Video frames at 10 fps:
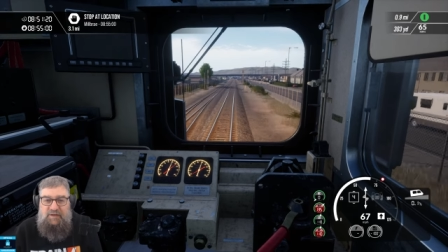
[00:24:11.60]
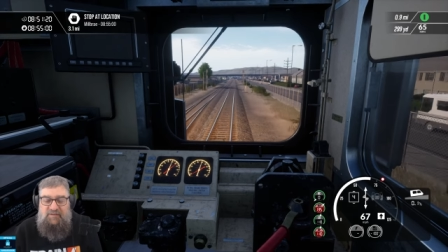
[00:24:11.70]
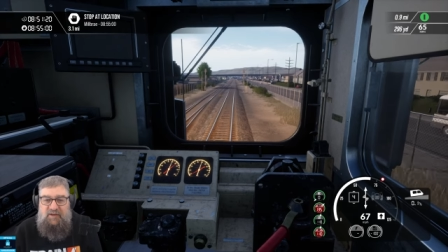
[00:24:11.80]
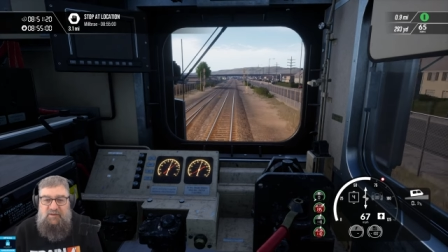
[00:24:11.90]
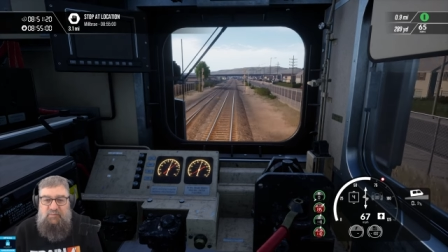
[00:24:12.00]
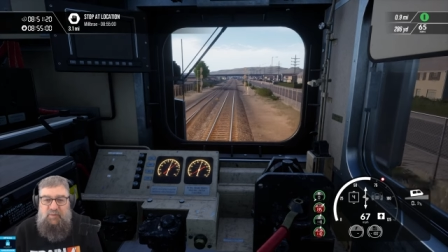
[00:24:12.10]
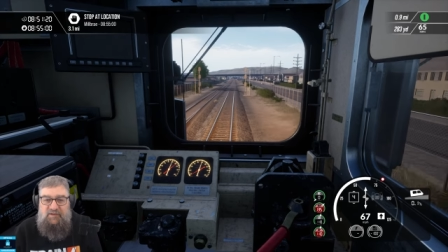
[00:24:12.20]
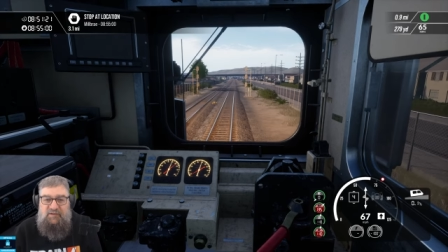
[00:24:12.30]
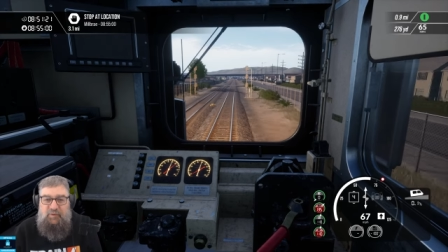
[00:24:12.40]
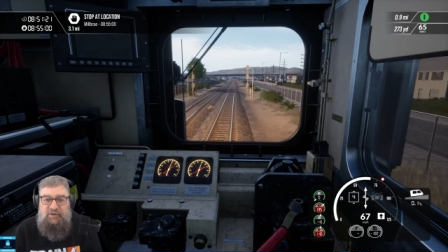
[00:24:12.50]
second
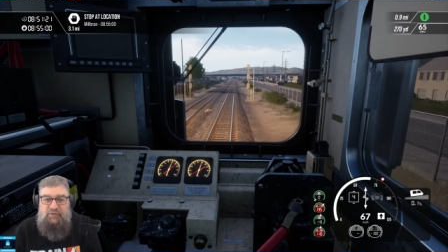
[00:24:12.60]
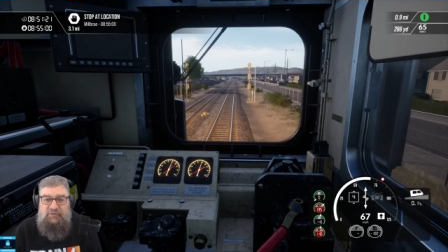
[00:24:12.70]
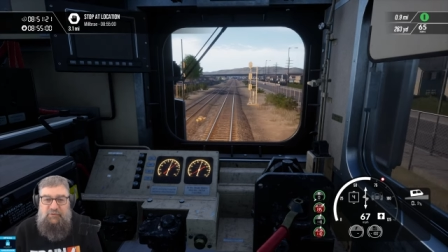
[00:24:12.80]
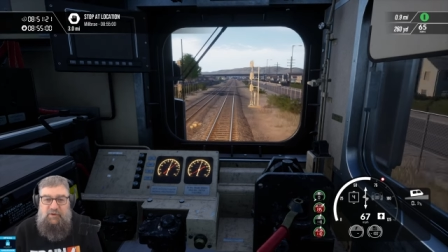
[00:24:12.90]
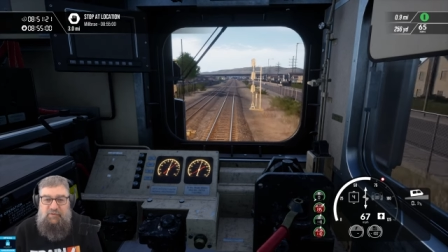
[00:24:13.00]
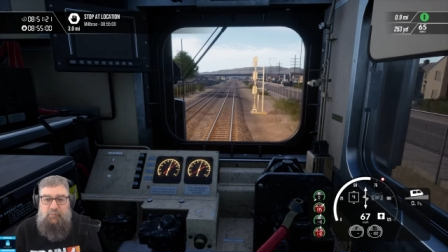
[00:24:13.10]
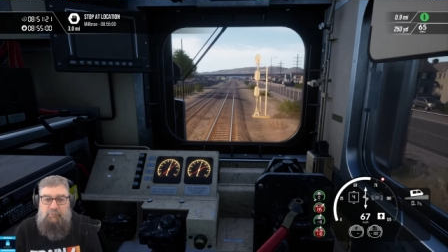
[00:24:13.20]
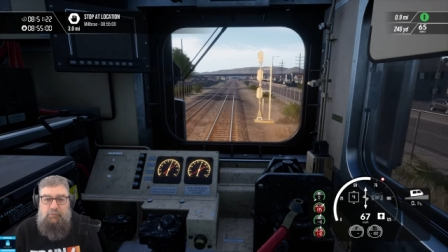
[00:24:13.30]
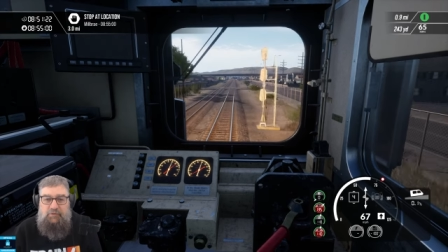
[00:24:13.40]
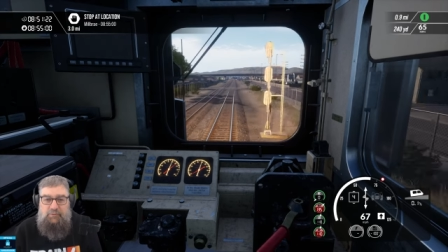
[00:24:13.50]
best, but you still have to buy
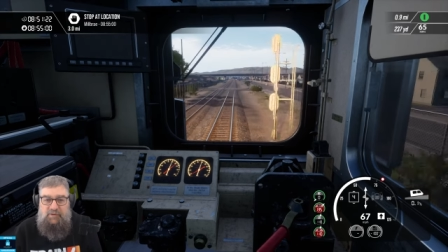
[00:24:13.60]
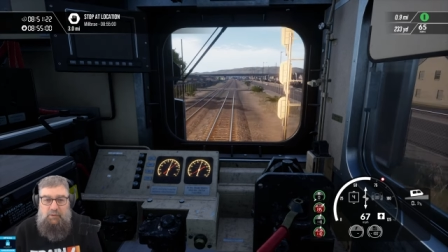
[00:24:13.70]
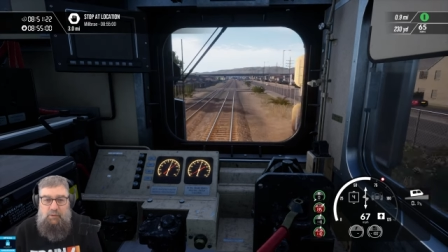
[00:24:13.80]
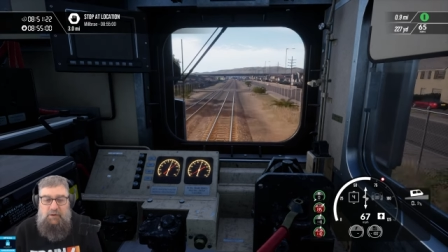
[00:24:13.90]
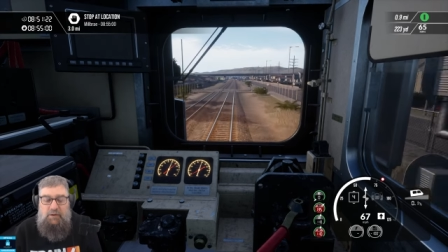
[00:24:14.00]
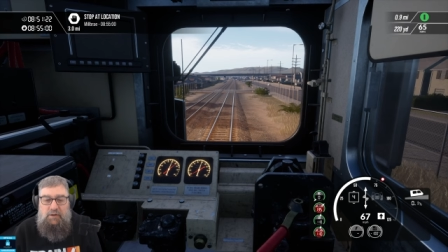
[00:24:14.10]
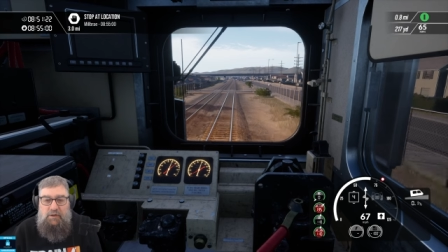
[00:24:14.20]
routes with that one.